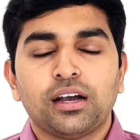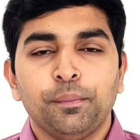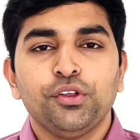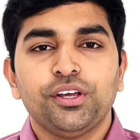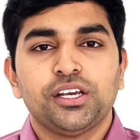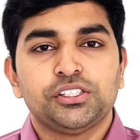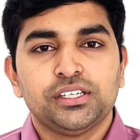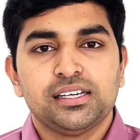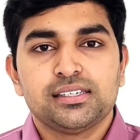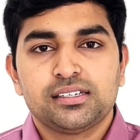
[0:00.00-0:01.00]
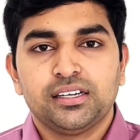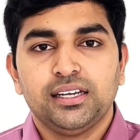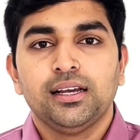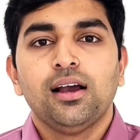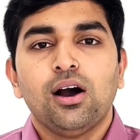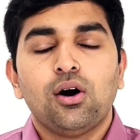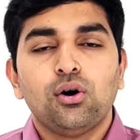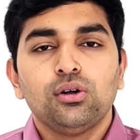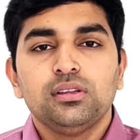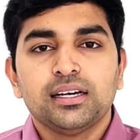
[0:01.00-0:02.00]
Communication history.
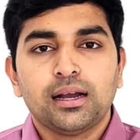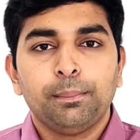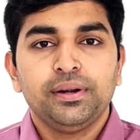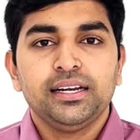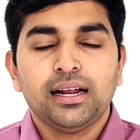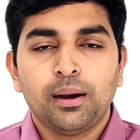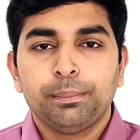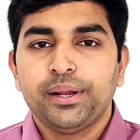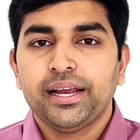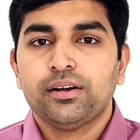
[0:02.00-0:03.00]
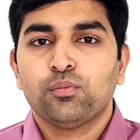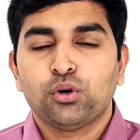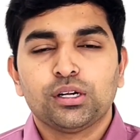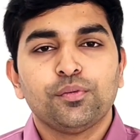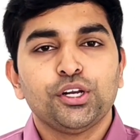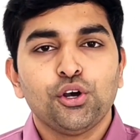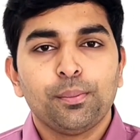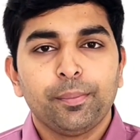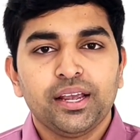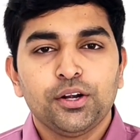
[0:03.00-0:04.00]
All the complete update, whatever you
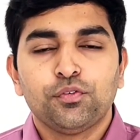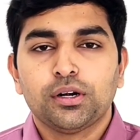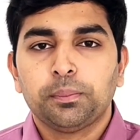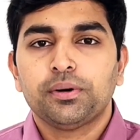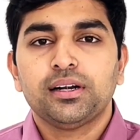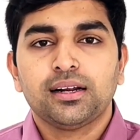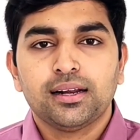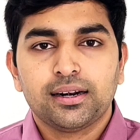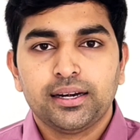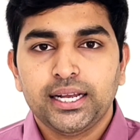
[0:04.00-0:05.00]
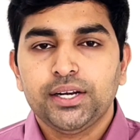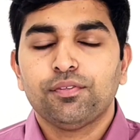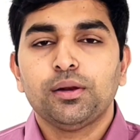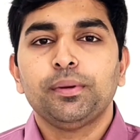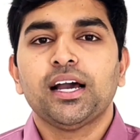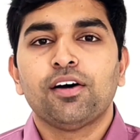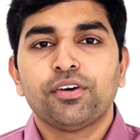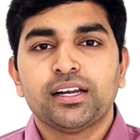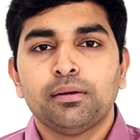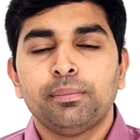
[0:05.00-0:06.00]
have made for a particular lead, will be
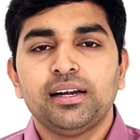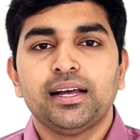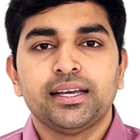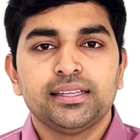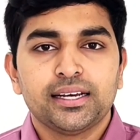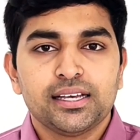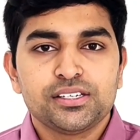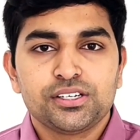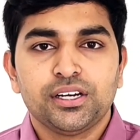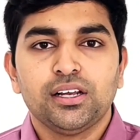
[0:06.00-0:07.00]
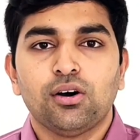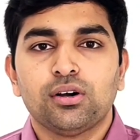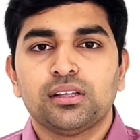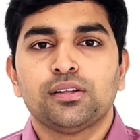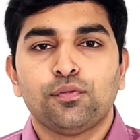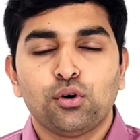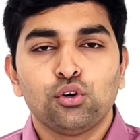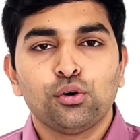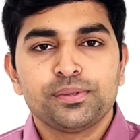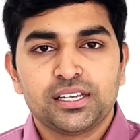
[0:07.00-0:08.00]
available in the history or in the
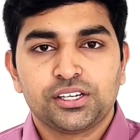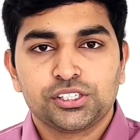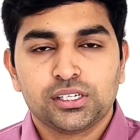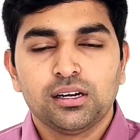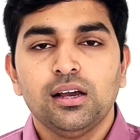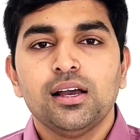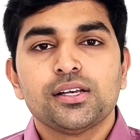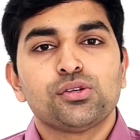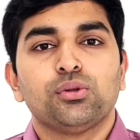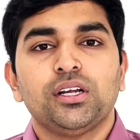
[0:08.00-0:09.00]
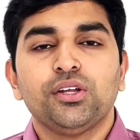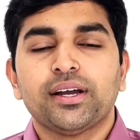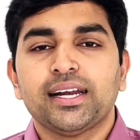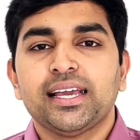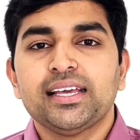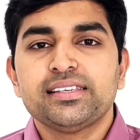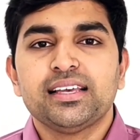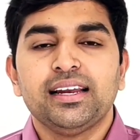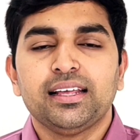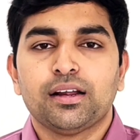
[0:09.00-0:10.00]
follow-up section, so that you can
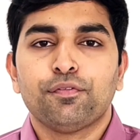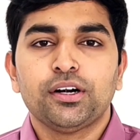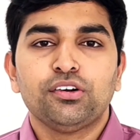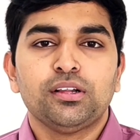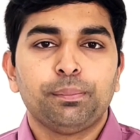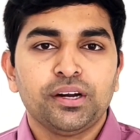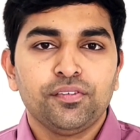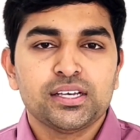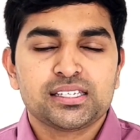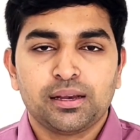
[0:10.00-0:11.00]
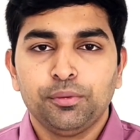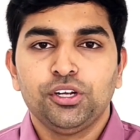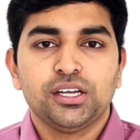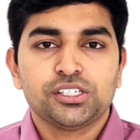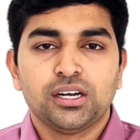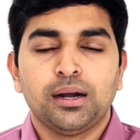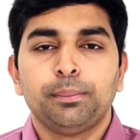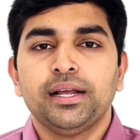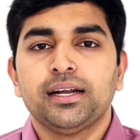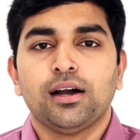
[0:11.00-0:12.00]
easily refer to the previous communication
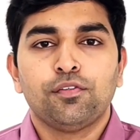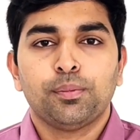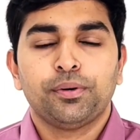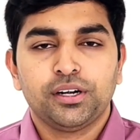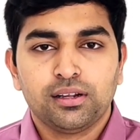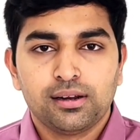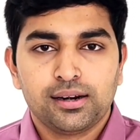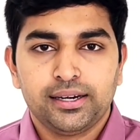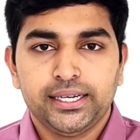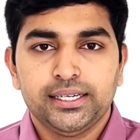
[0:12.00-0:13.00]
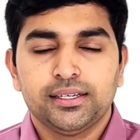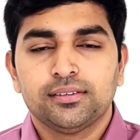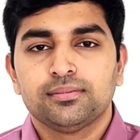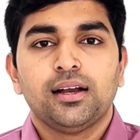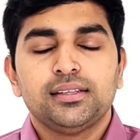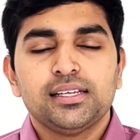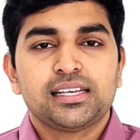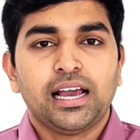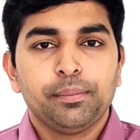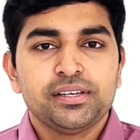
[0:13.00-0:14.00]
update of a particular lead. This
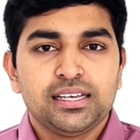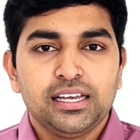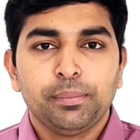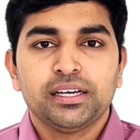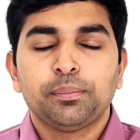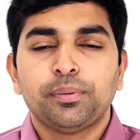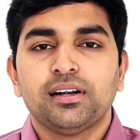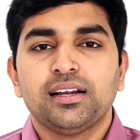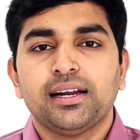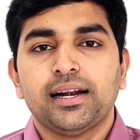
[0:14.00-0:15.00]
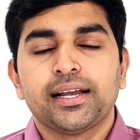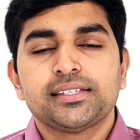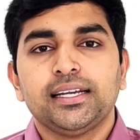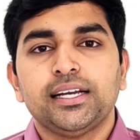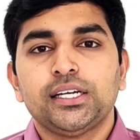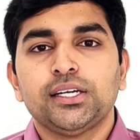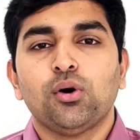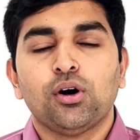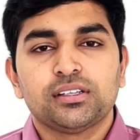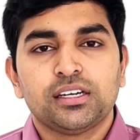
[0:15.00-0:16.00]
can be seen by the particular executive
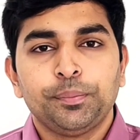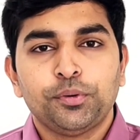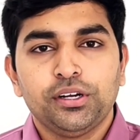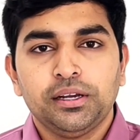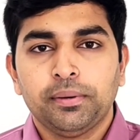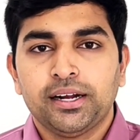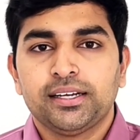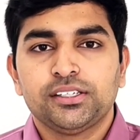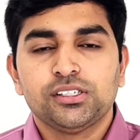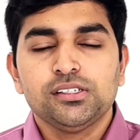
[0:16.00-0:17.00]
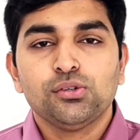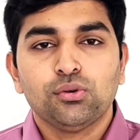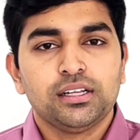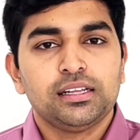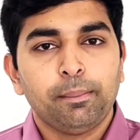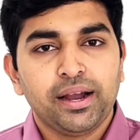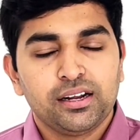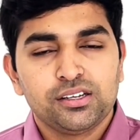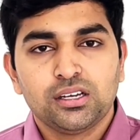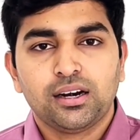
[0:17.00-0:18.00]
or the reporting manager, so that the
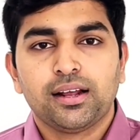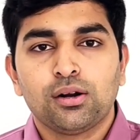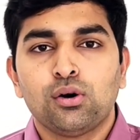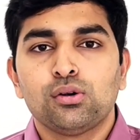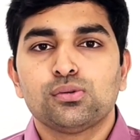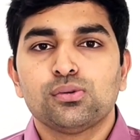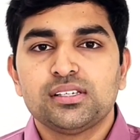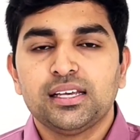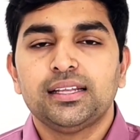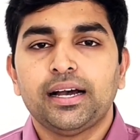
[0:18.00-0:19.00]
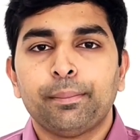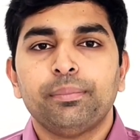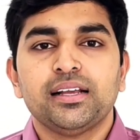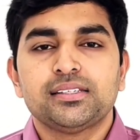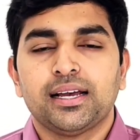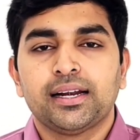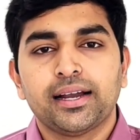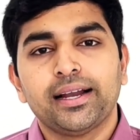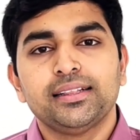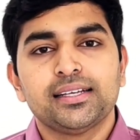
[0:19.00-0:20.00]
manager can also see the updates and
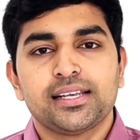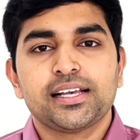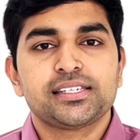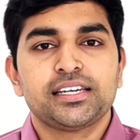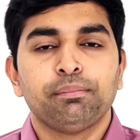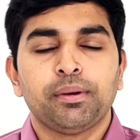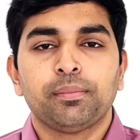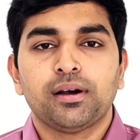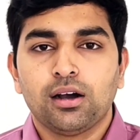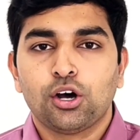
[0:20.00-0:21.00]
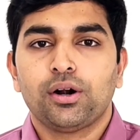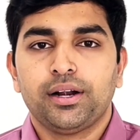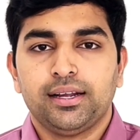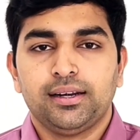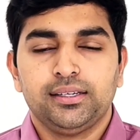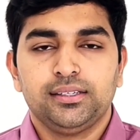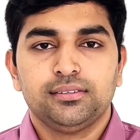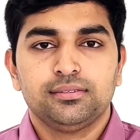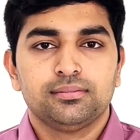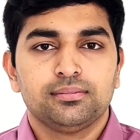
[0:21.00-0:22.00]
guide the sales team member accordingly.
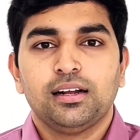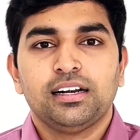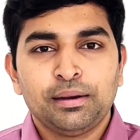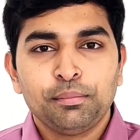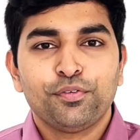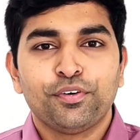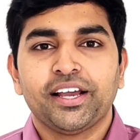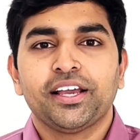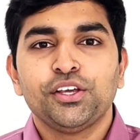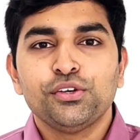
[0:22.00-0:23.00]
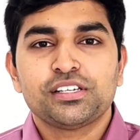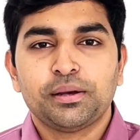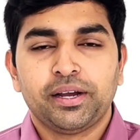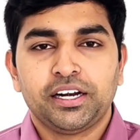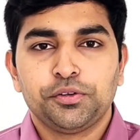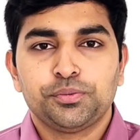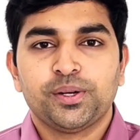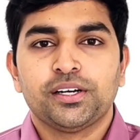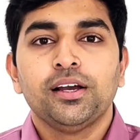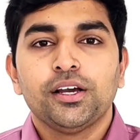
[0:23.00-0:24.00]
Number 5. User
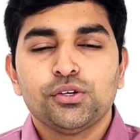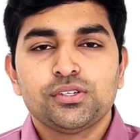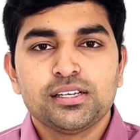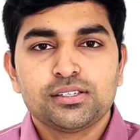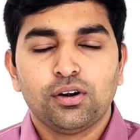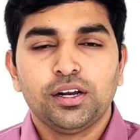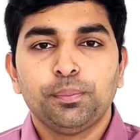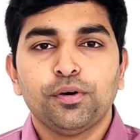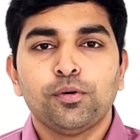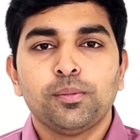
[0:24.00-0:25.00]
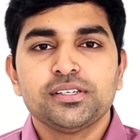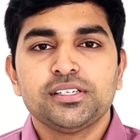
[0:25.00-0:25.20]
management. Using Solid Performers